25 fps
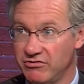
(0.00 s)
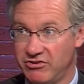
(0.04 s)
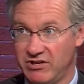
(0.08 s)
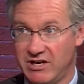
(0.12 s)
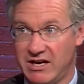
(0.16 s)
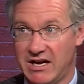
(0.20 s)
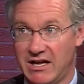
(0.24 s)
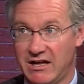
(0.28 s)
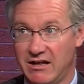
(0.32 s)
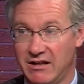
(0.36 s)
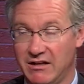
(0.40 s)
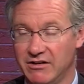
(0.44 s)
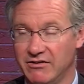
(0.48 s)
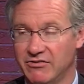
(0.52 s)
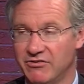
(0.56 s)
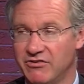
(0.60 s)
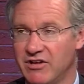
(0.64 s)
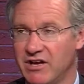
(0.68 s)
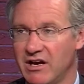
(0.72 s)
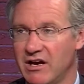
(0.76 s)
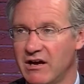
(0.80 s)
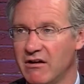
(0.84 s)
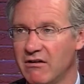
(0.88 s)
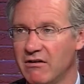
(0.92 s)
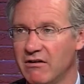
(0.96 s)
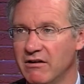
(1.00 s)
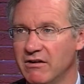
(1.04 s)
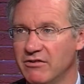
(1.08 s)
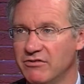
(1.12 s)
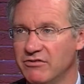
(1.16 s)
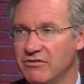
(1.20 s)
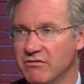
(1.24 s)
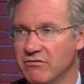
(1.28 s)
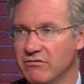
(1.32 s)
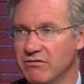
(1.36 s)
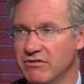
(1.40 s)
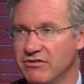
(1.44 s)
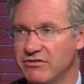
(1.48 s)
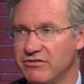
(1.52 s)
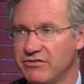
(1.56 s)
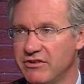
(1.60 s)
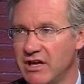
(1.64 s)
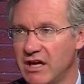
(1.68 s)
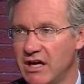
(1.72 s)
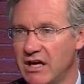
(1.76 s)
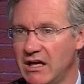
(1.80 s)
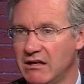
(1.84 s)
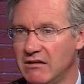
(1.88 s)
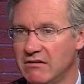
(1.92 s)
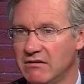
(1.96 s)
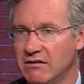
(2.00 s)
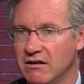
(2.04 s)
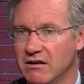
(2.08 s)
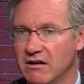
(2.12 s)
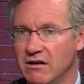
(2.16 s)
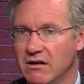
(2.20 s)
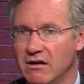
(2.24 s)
challenged areas of the state,